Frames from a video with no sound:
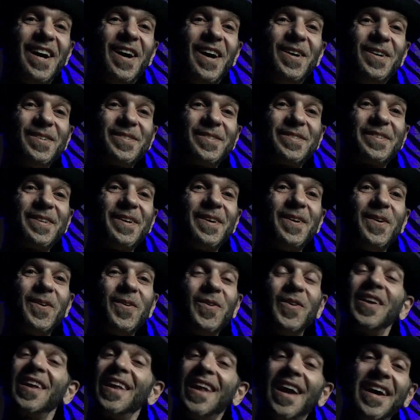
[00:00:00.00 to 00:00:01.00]

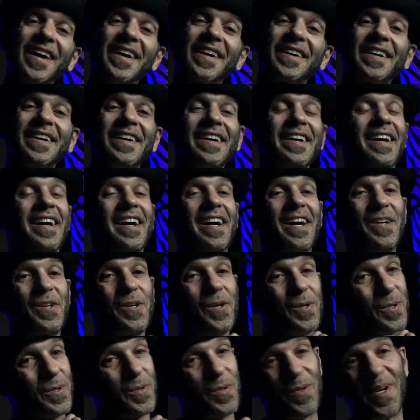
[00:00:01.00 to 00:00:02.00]
Also like.
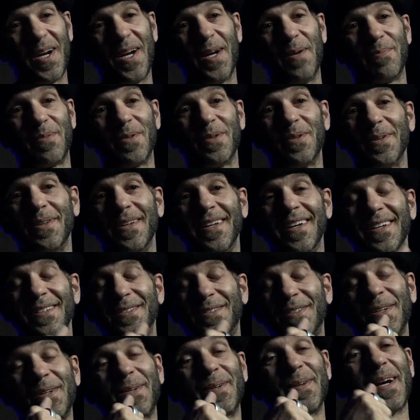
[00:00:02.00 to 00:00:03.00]
Go to April
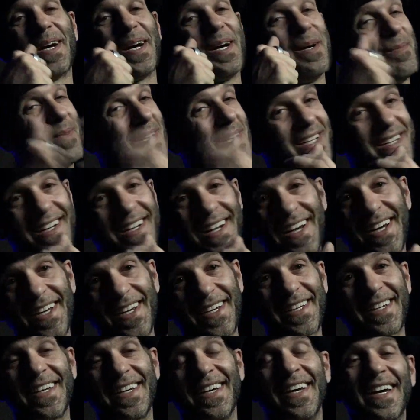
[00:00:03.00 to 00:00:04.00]
Instagram and
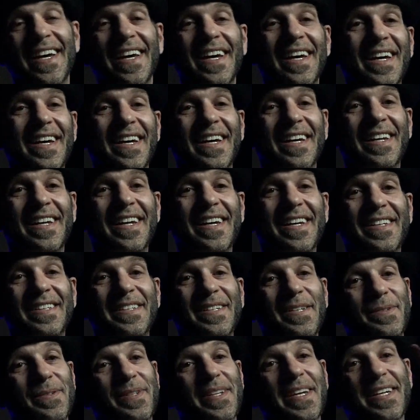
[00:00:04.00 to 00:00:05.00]
like, and I'll
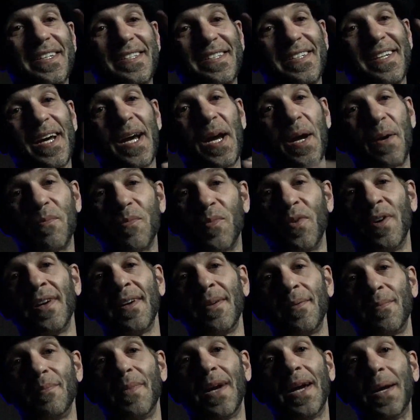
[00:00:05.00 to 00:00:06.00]
see you next time
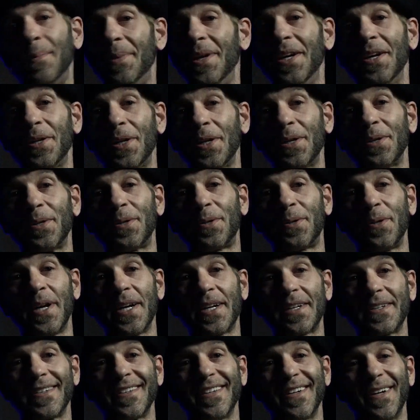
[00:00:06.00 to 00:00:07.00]
with maybe another
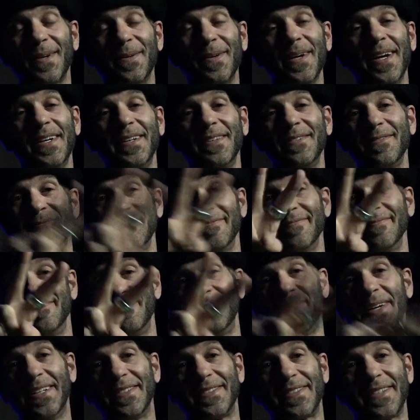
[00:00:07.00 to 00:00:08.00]
trick. All right,
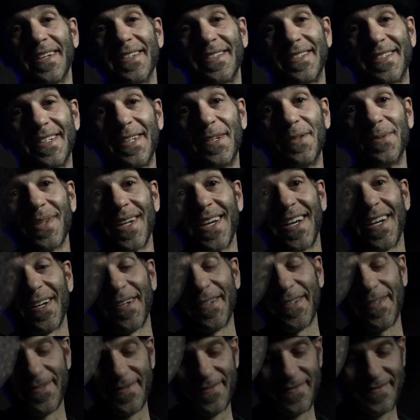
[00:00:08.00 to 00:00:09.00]
peace, see you later.